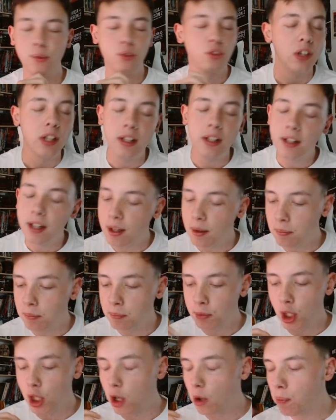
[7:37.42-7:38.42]
seen him,
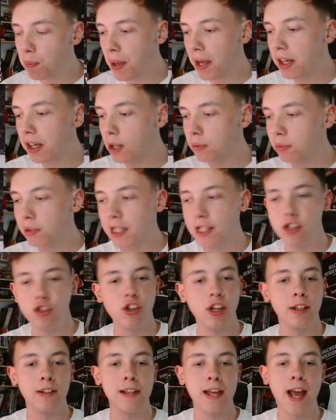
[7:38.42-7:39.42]
you know, pick up Li
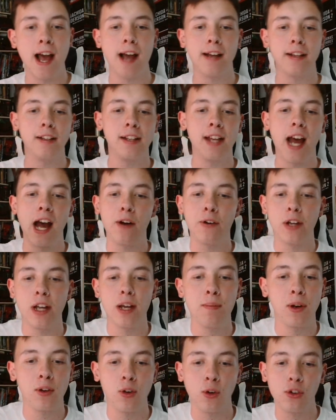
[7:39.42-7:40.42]
Jingliang and carry
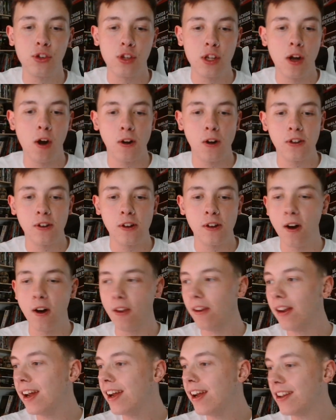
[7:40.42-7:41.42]
him across the
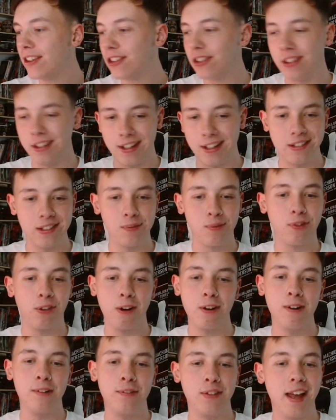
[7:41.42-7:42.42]
octagon so that he's in
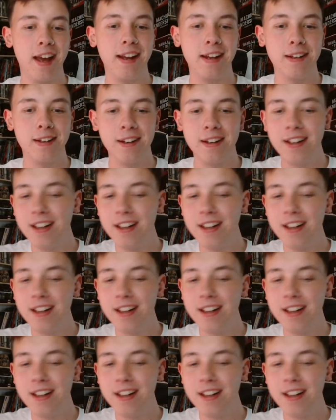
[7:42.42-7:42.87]
front of Dana.